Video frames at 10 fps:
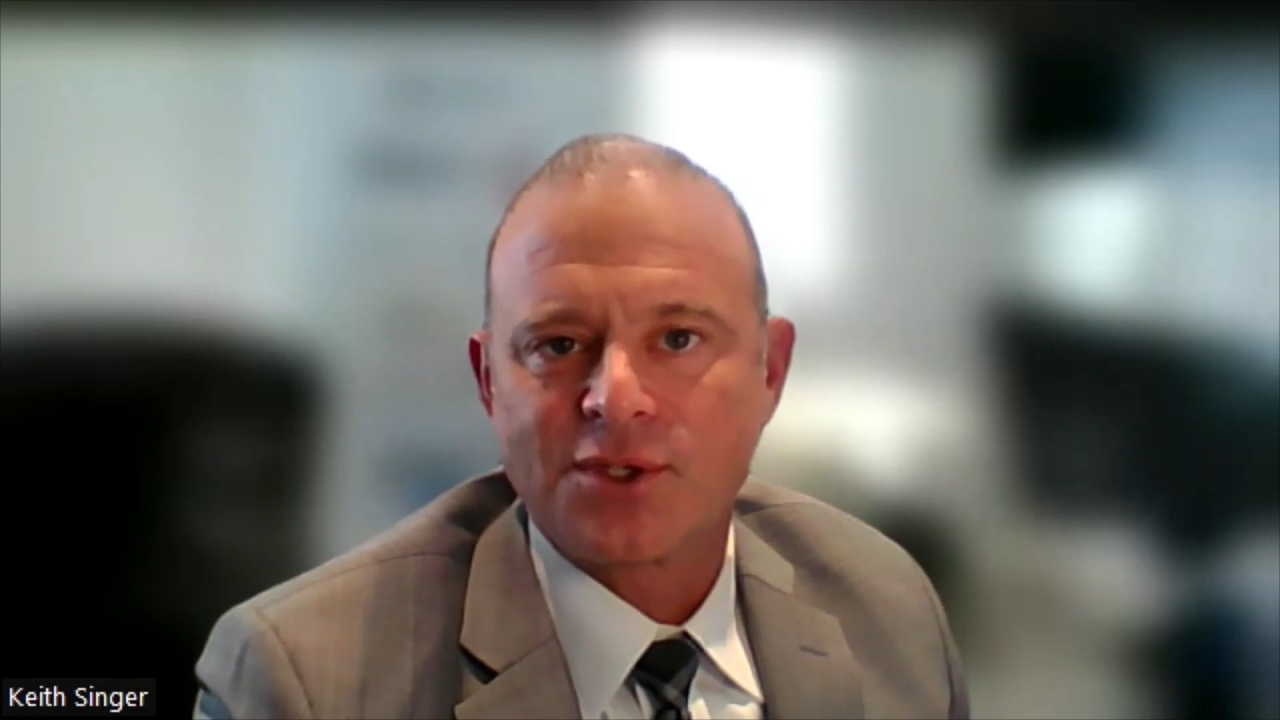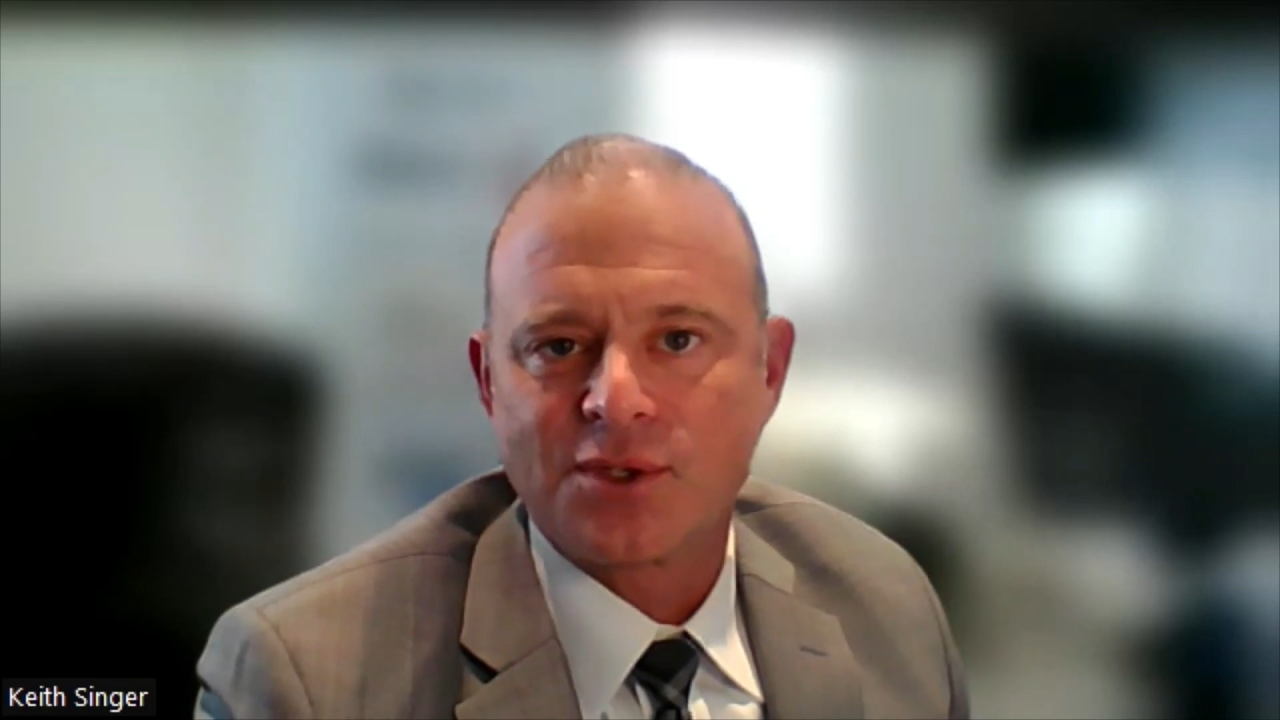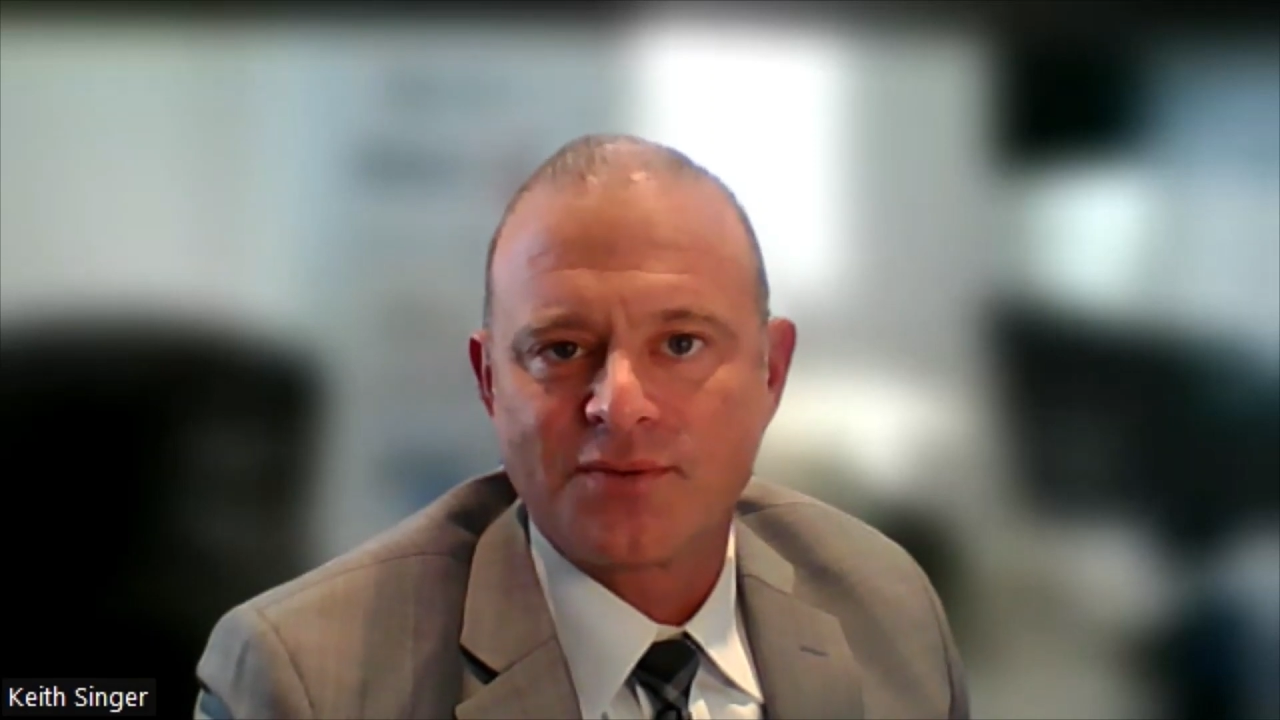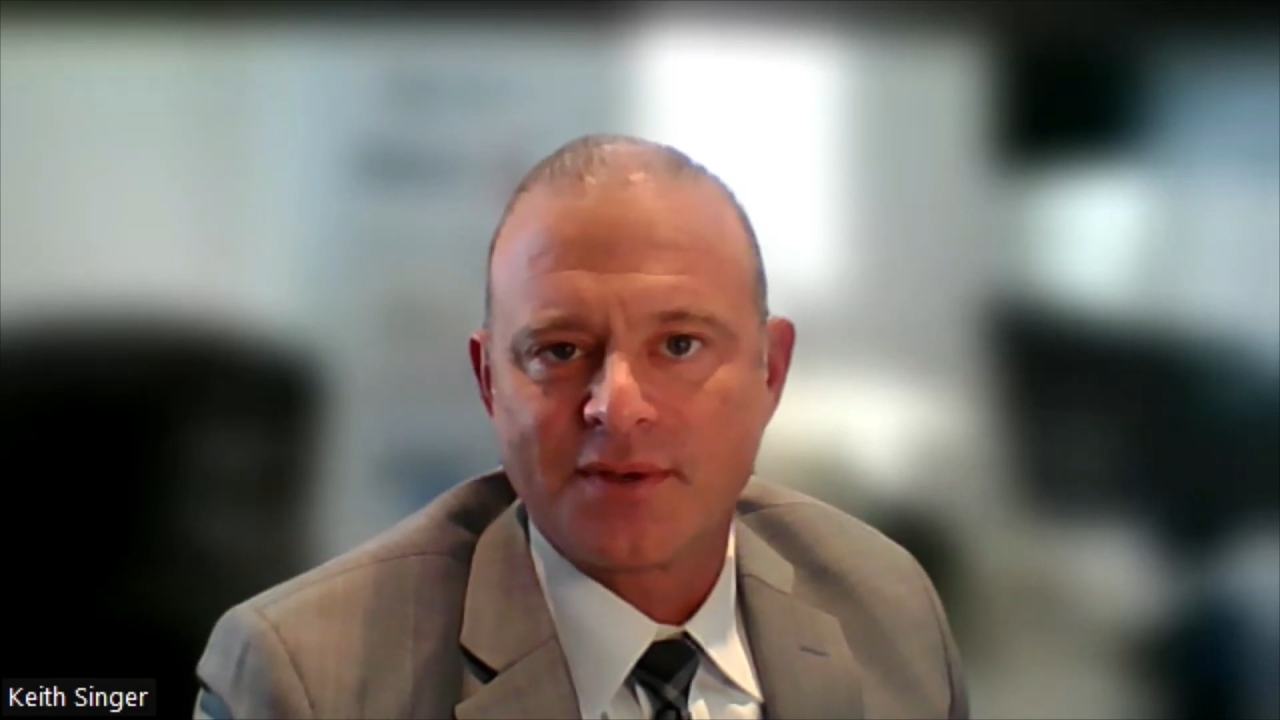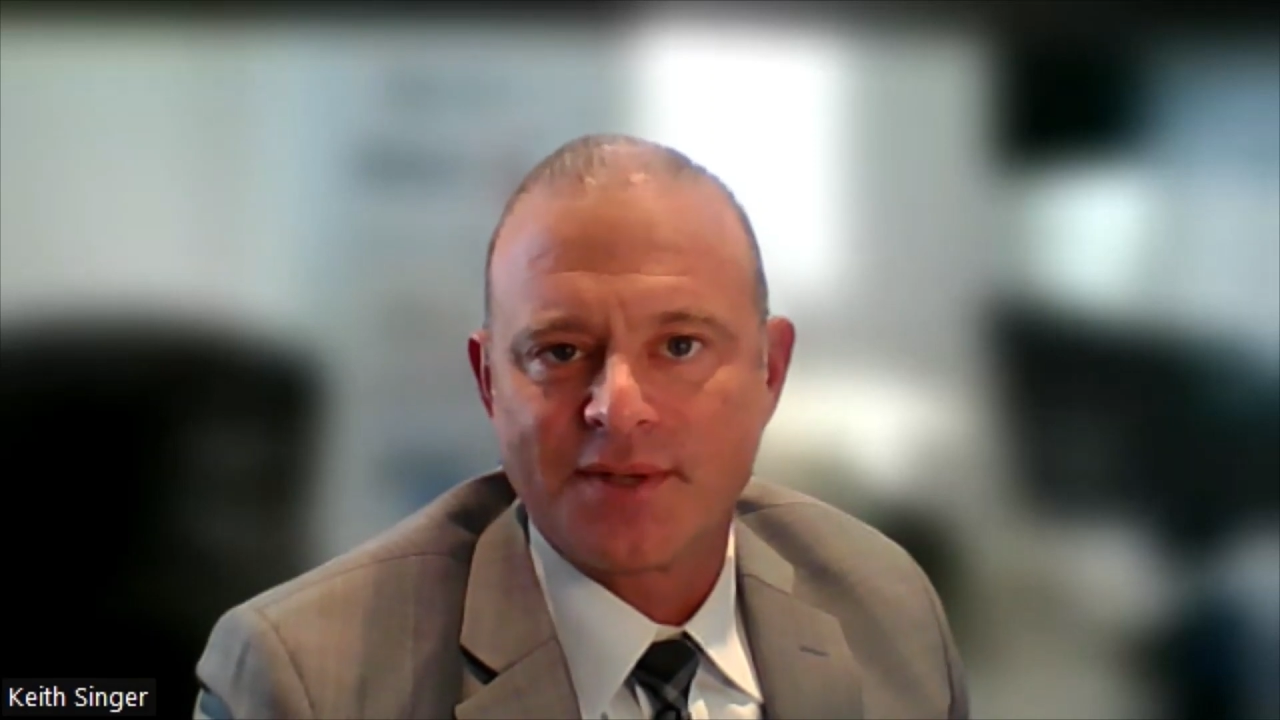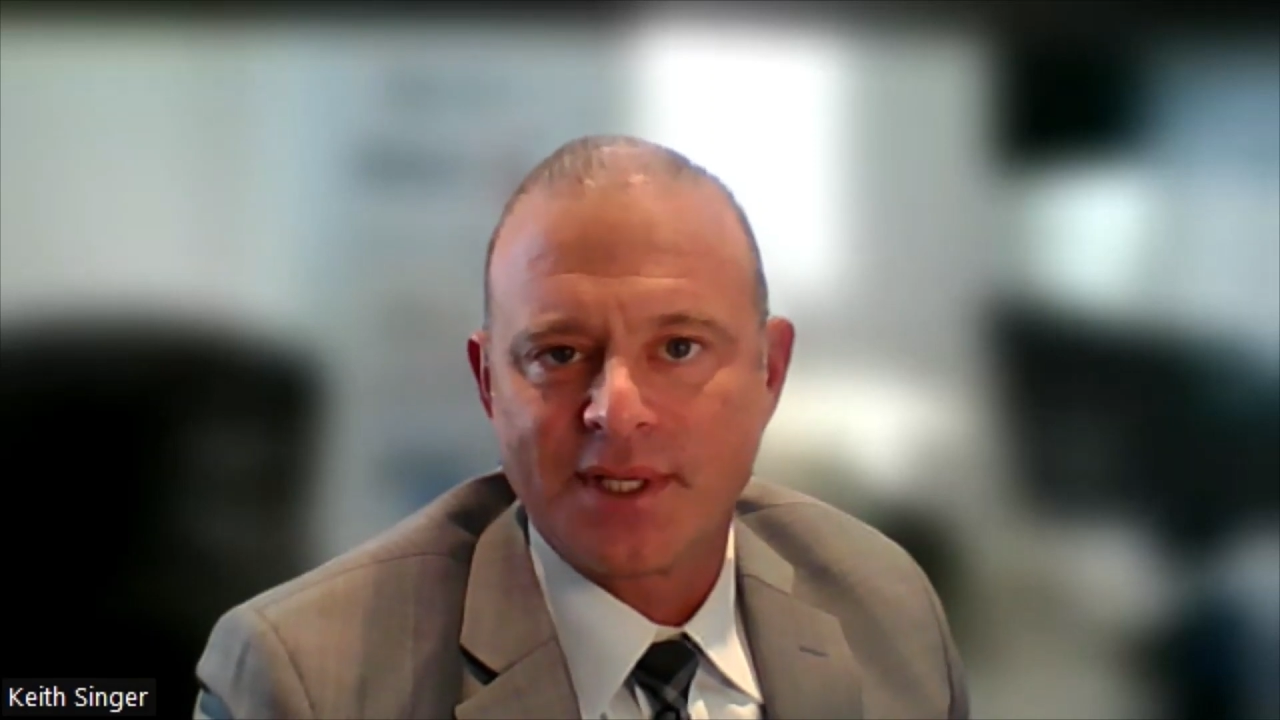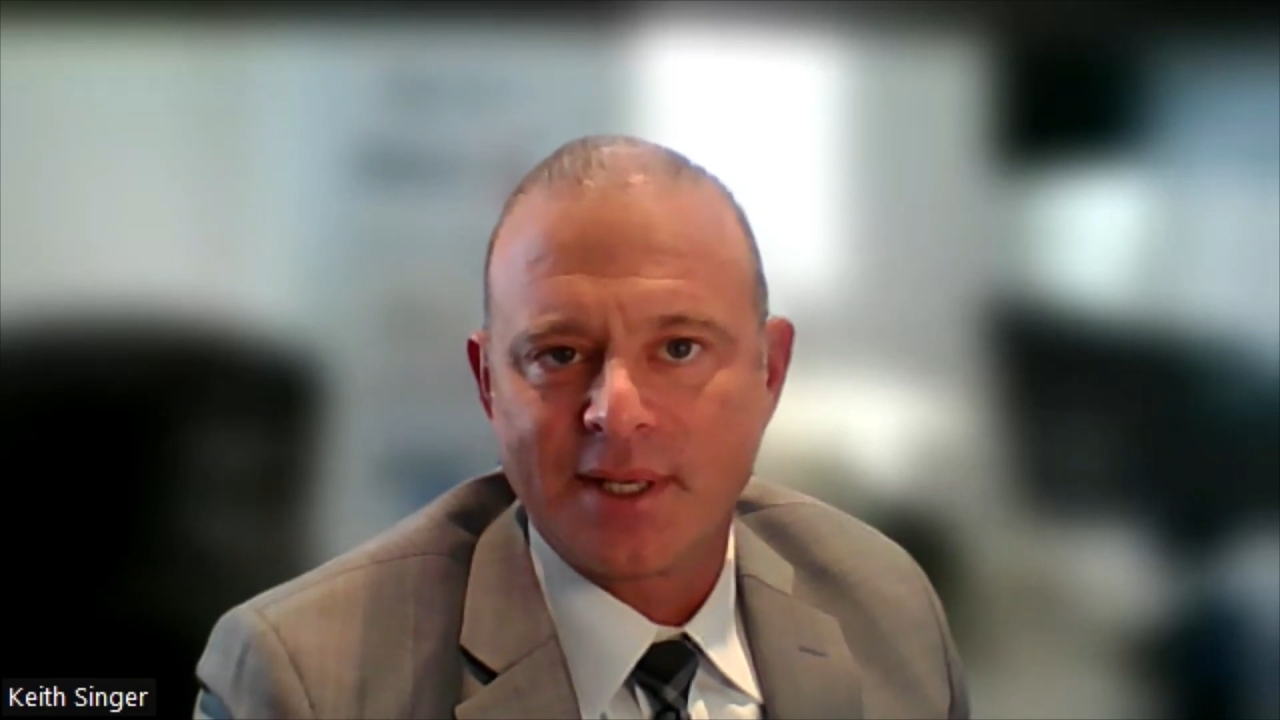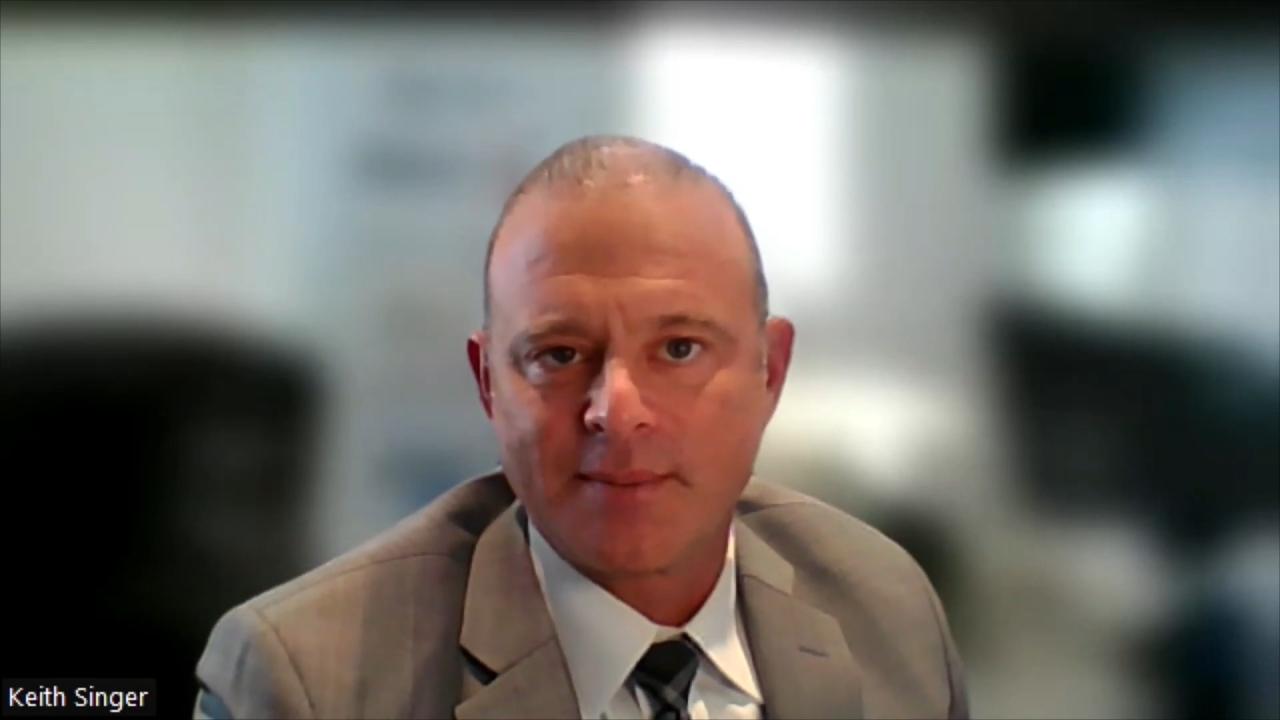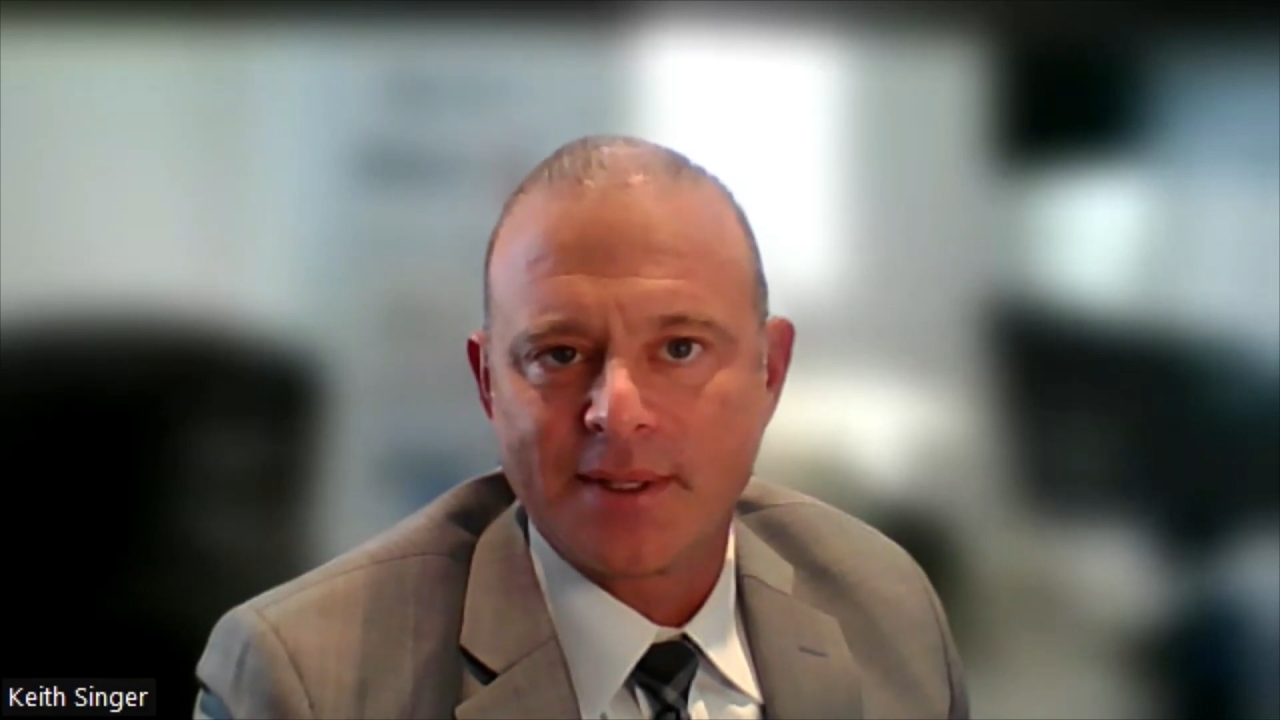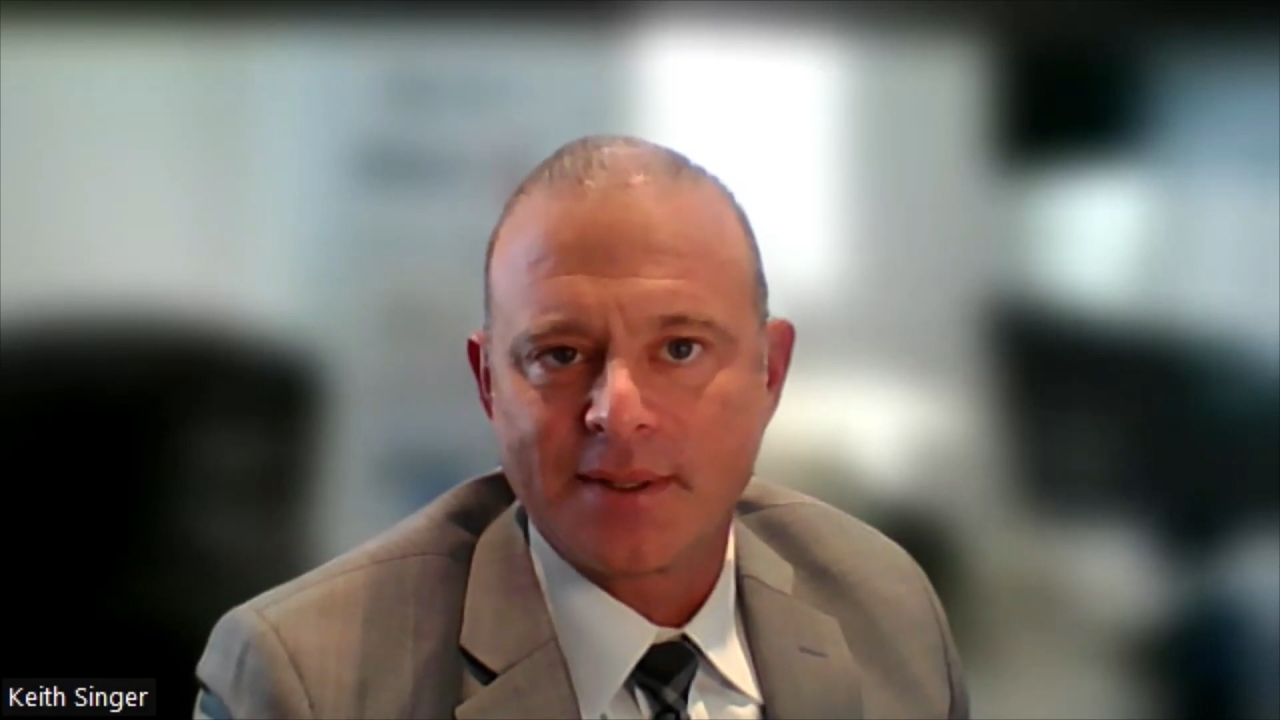250
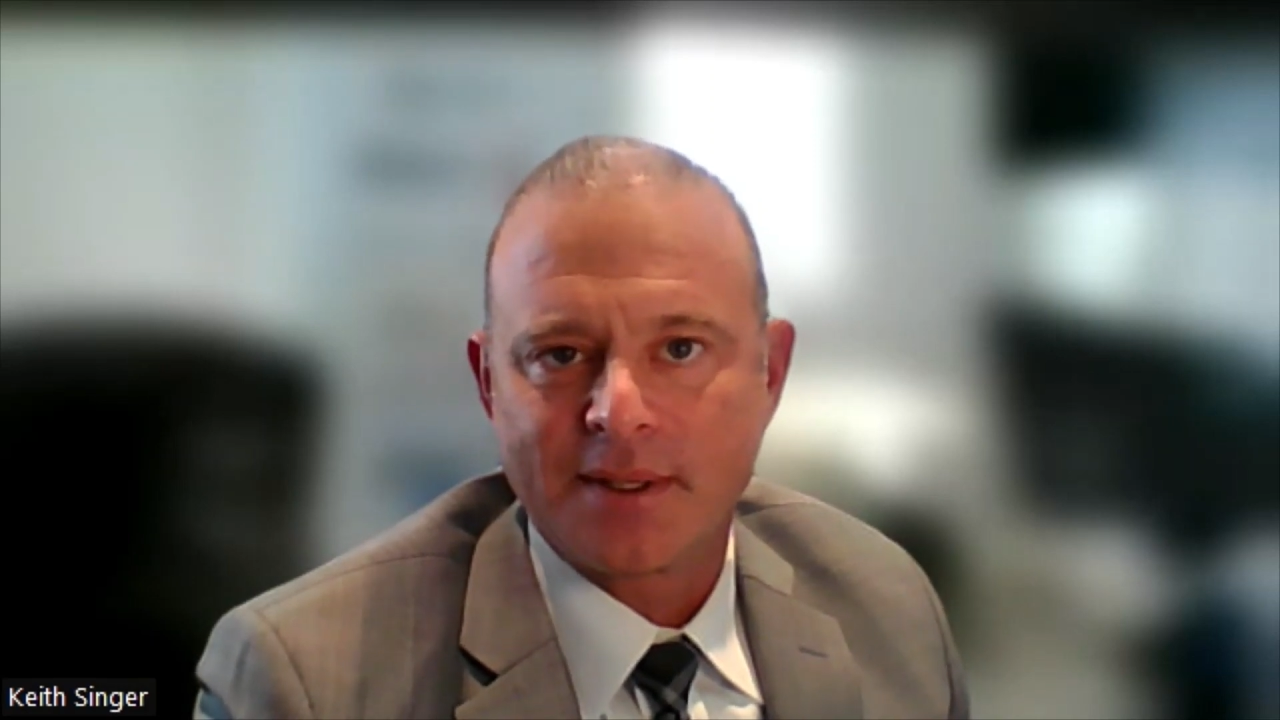limit.